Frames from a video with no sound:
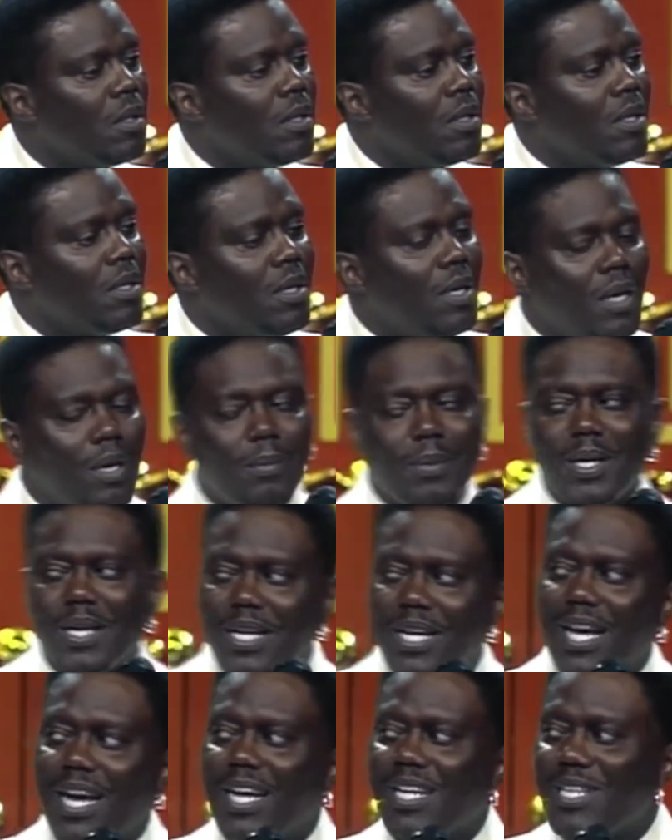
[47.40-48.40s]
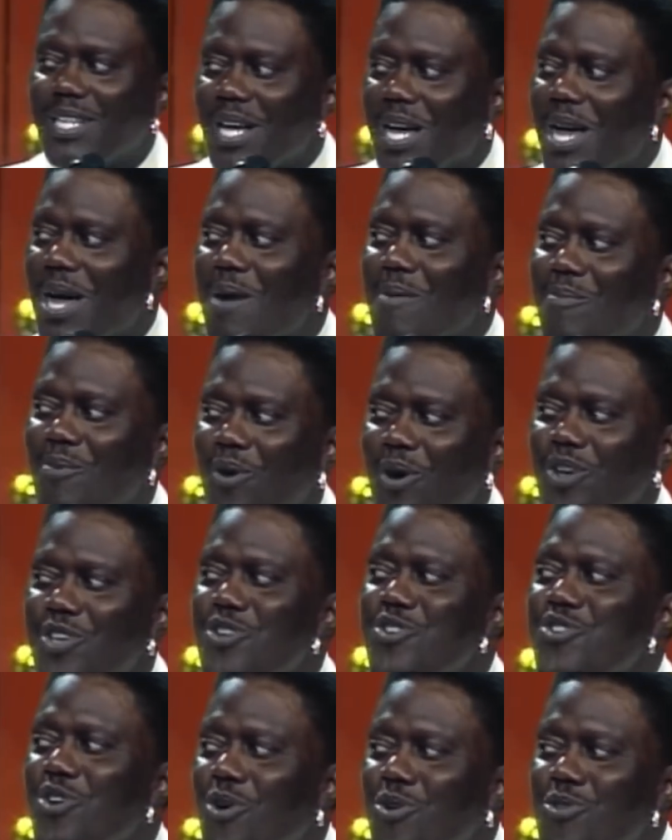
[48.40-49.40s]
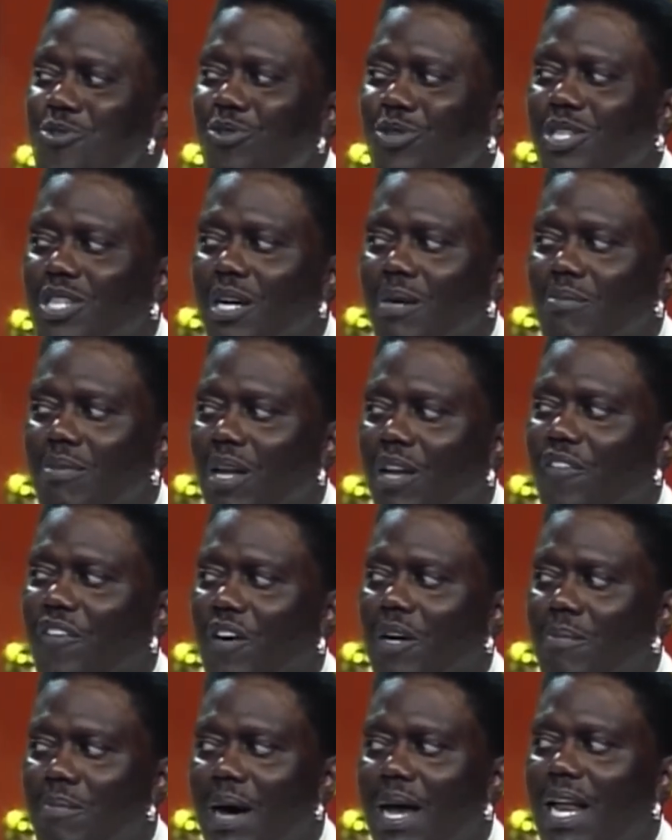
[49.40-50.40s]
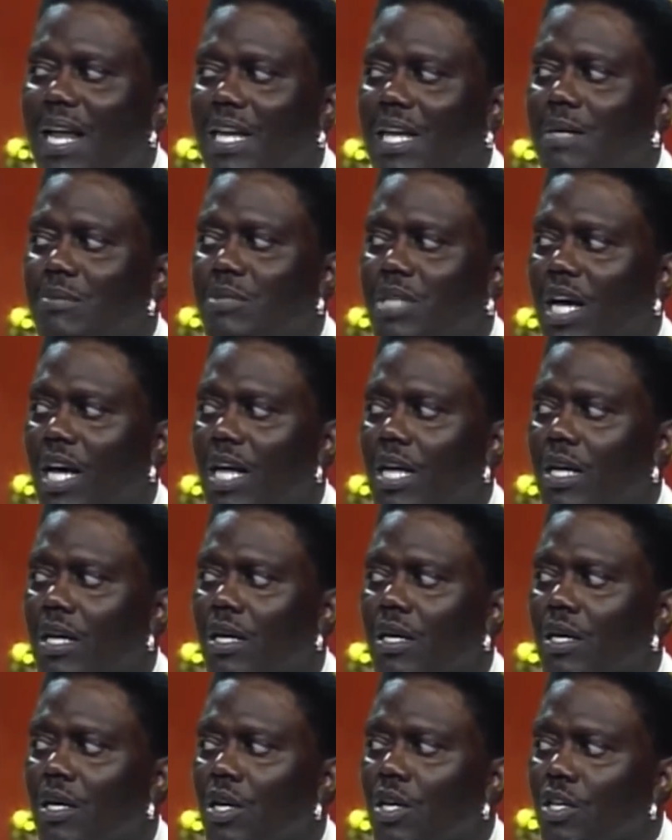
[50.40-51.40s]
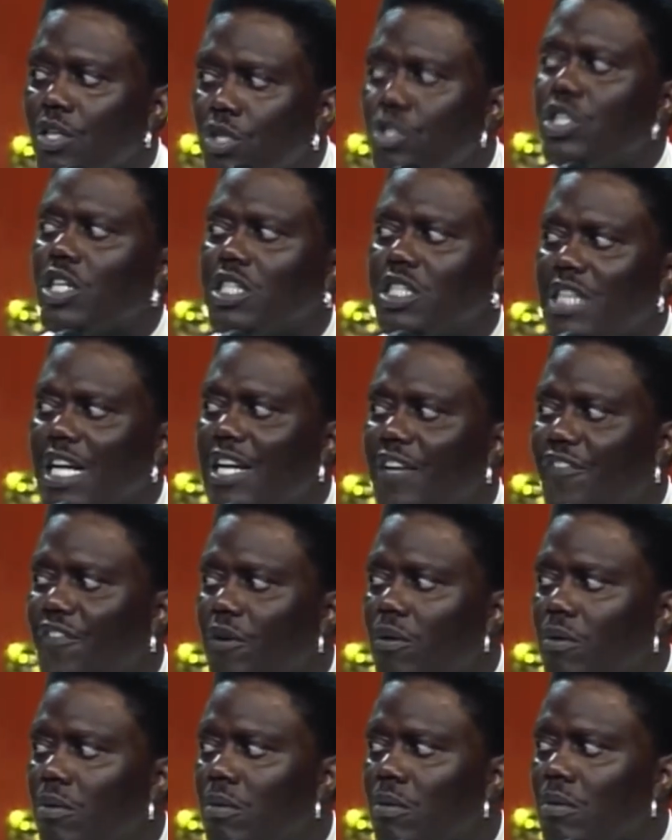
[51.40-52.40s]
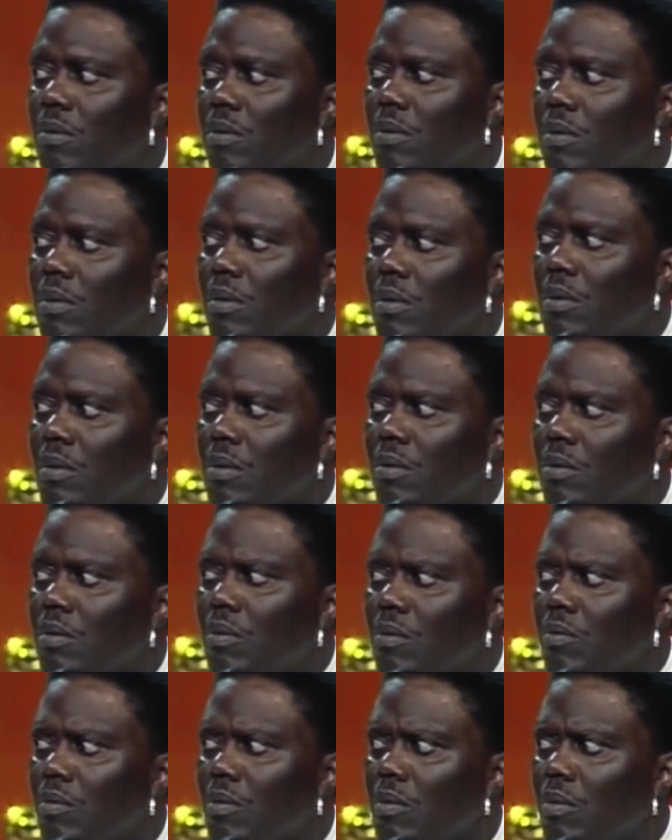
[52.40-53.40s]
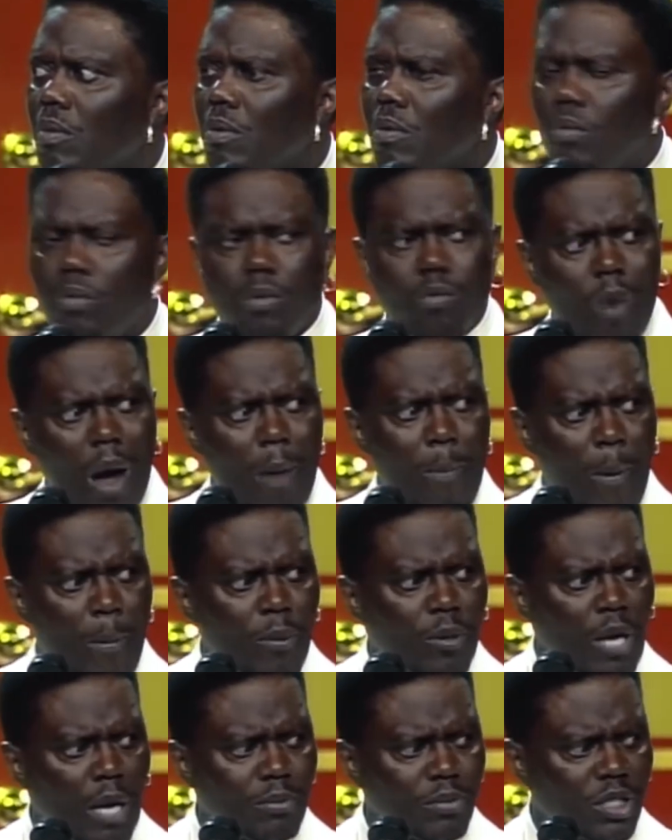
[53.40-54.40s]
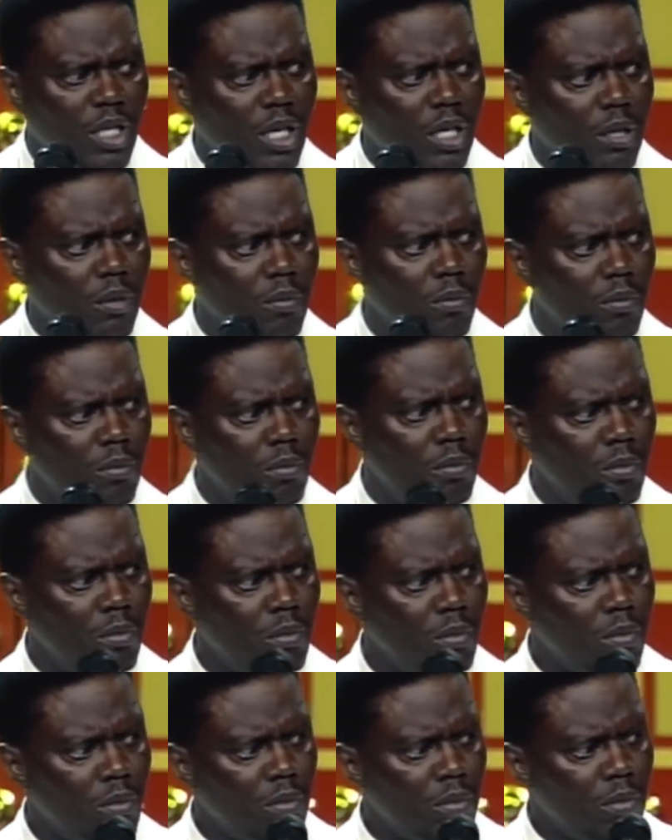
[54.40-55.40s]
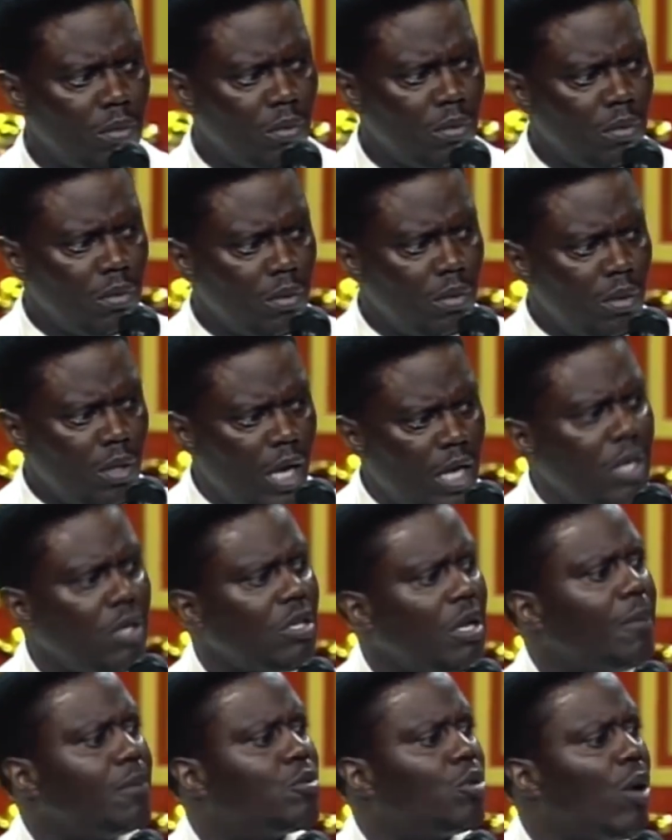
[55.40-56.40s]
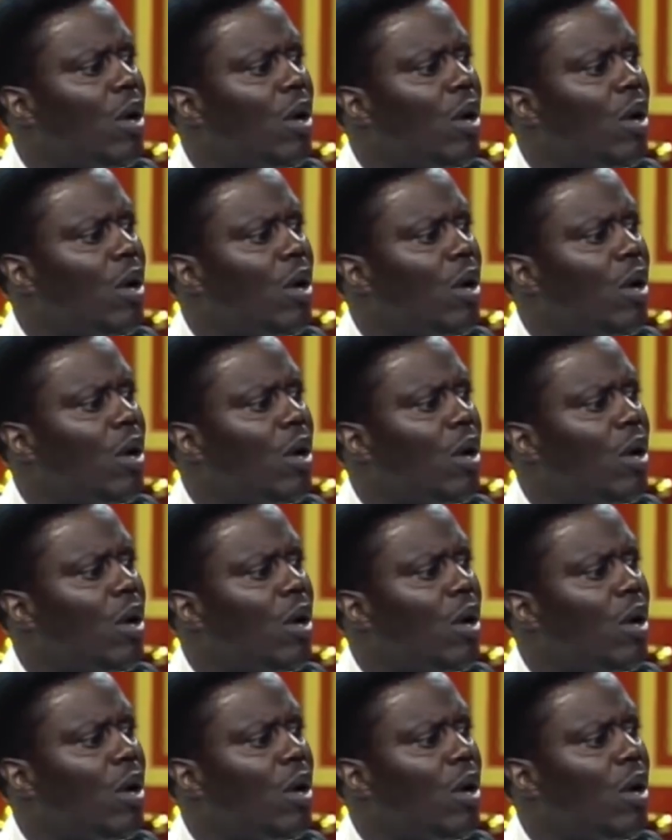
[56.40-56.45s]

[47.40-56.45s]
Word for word: I mean, goddamn, boy, you know you some motherfucking body, I keep telling you. You successful. Well, white people come see you. Ain't no difference between